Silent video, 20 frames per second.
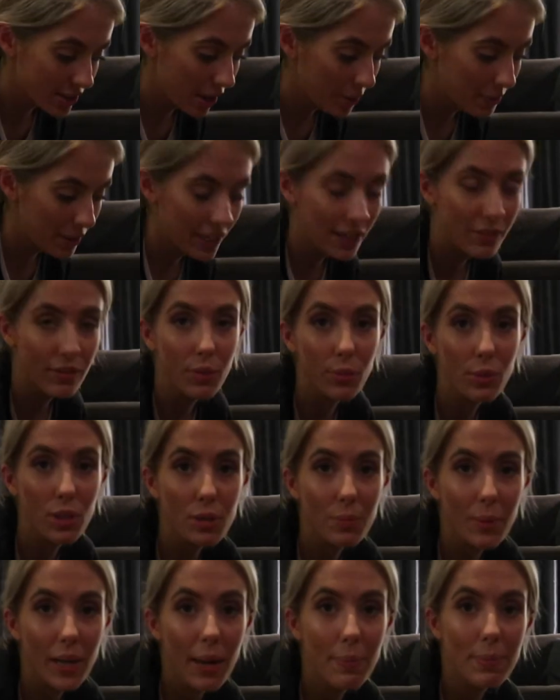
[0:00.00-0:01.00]
I mean, if you
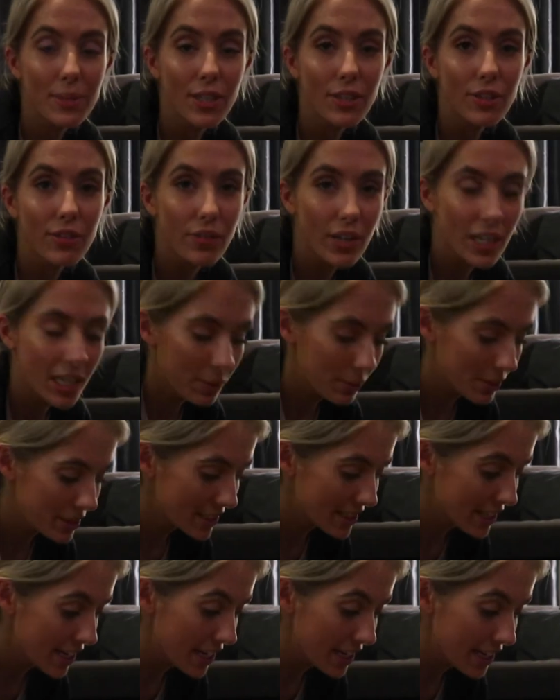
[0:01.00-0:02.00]
watched my episode 3, you would have
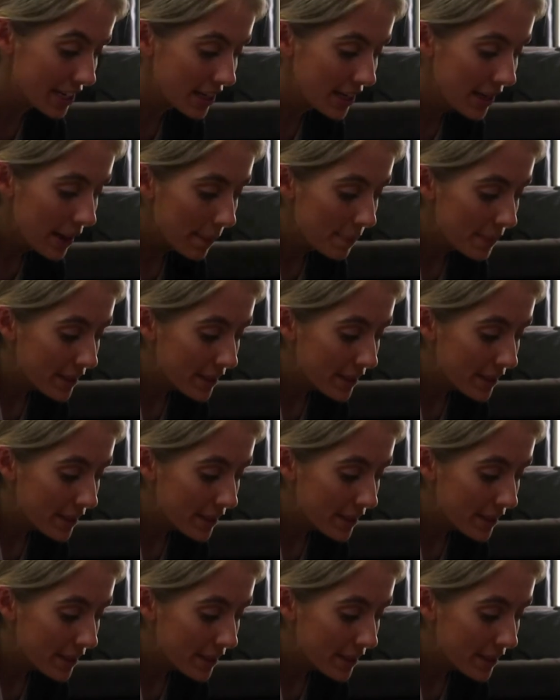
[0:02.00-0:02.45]
seen,